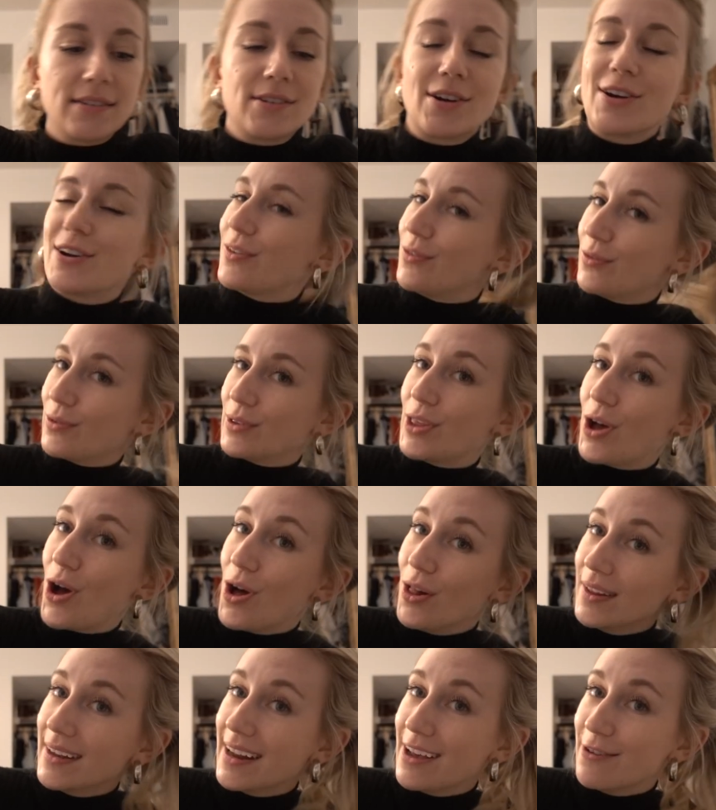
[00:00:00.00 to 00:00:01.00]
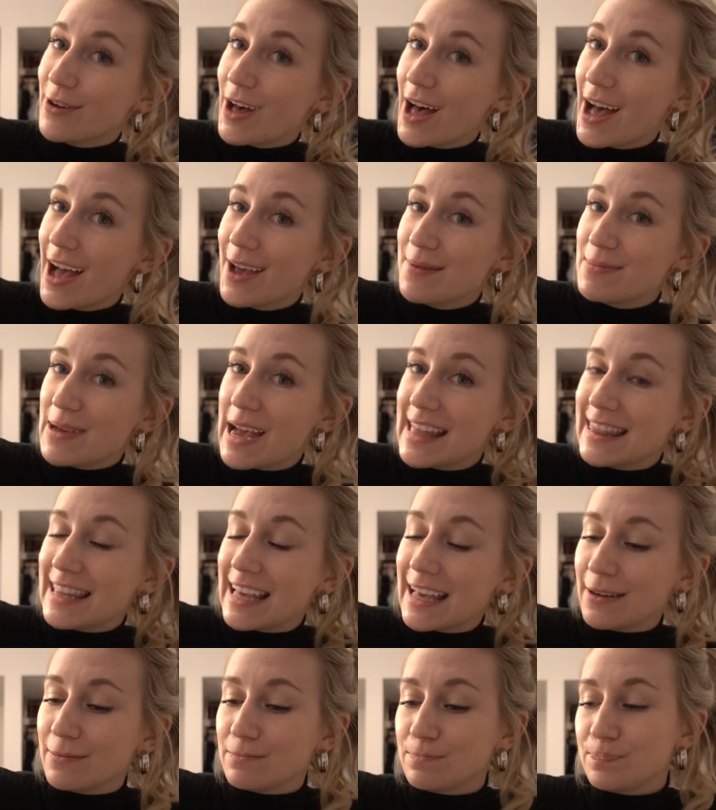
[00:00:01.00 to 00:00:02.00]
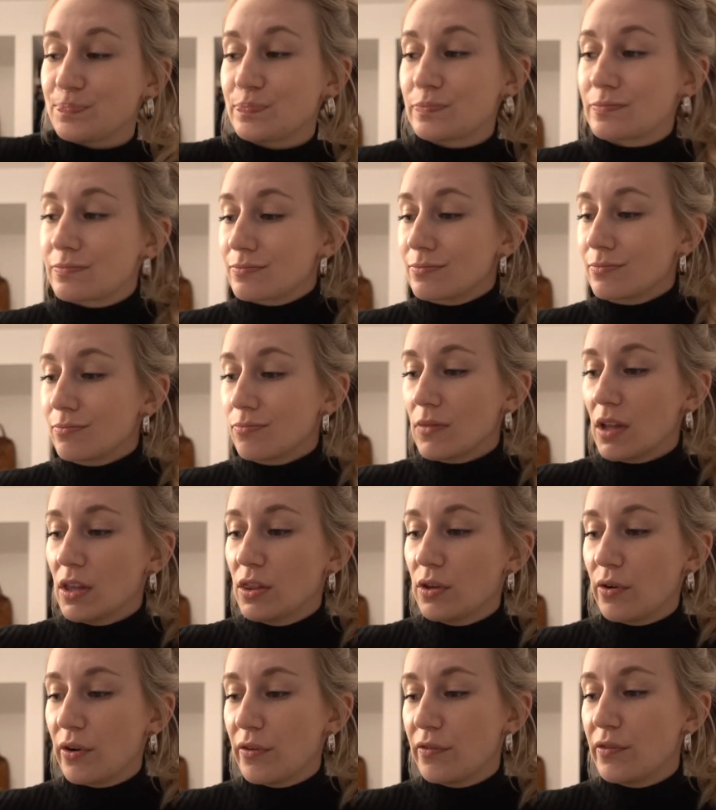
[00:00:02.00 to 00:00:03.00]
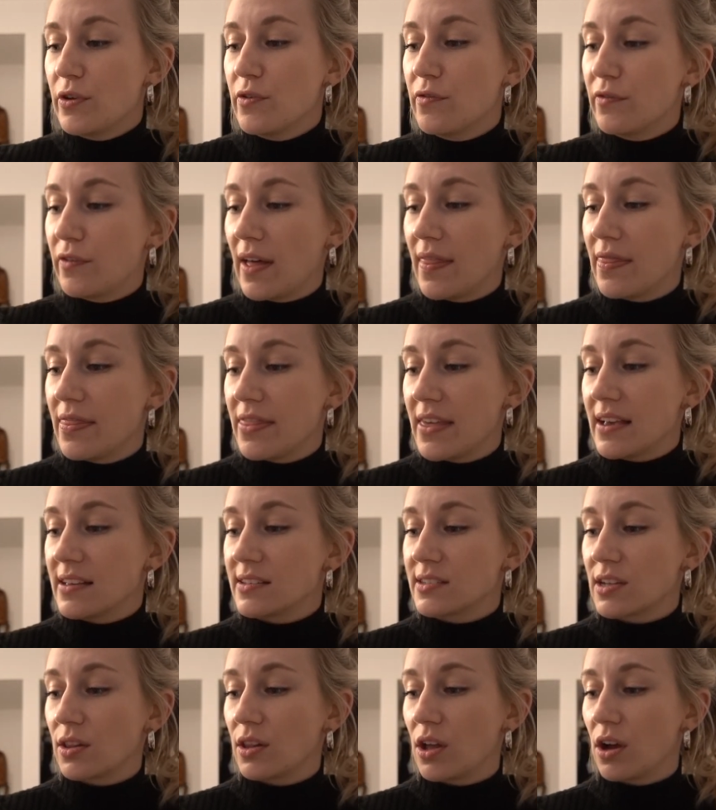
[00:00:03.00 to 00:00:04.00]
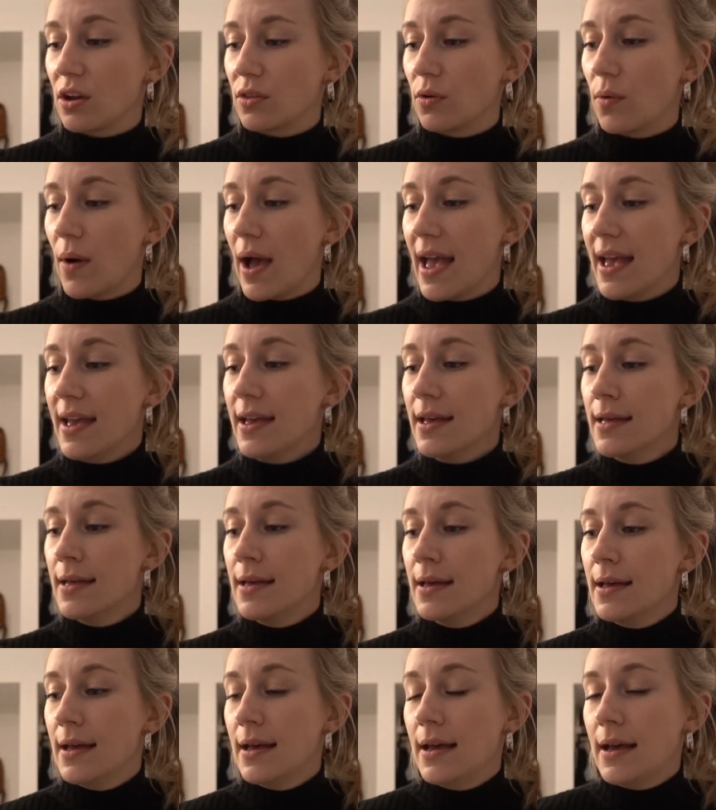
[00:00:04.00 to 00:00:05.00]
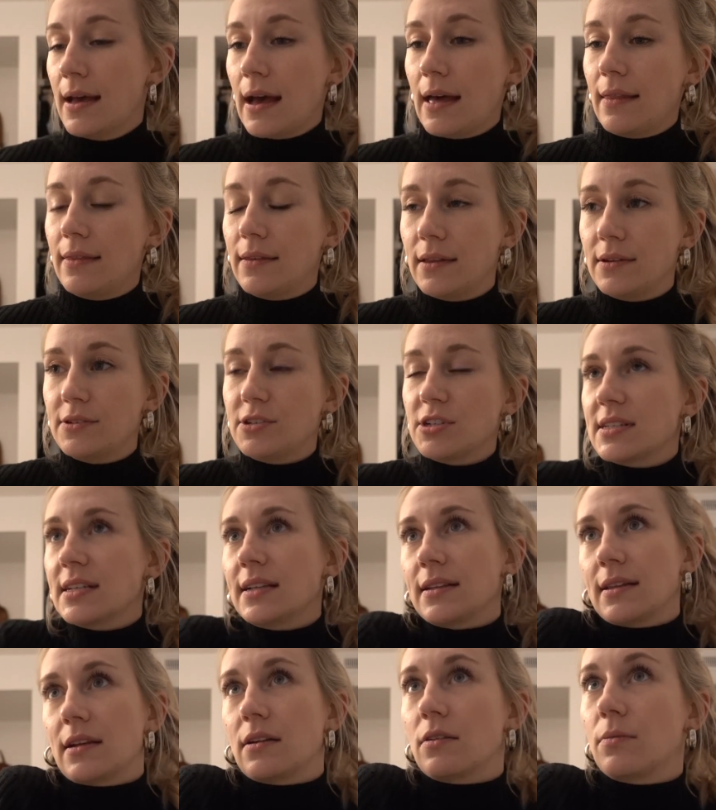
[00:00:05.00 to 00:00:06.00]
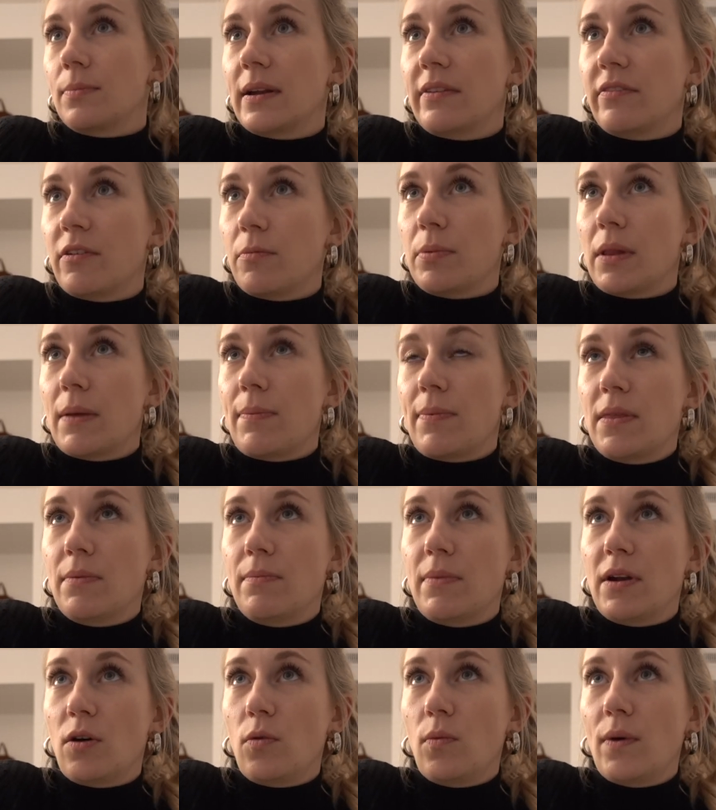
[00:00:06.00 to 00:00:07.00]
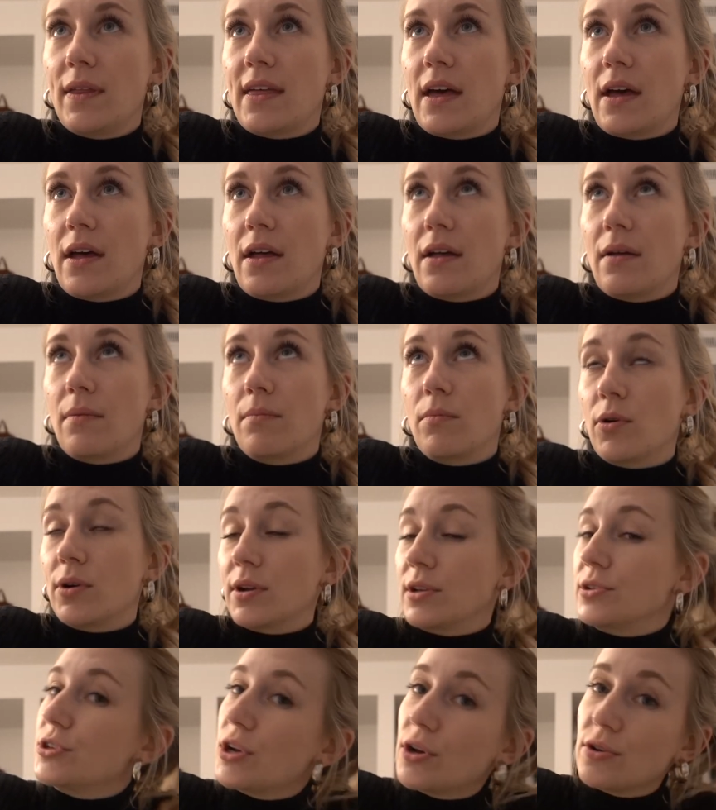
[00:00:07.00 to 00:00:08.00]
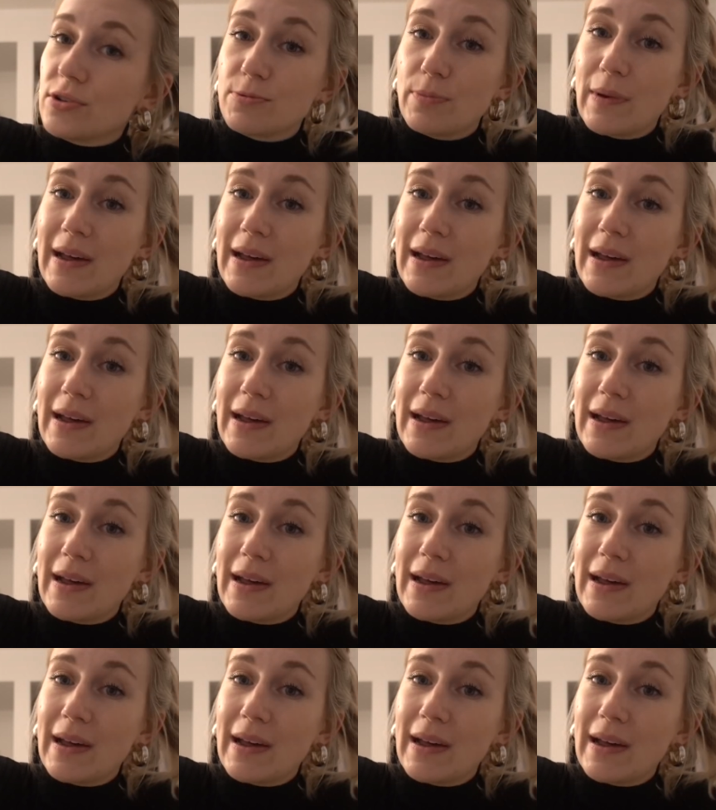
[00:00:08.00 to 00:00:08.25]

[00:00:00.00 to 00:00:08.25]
of started with the holiday vibe and then there were a few fun things along the way and then just a little bit of a blip in the middle with uh, morning shows.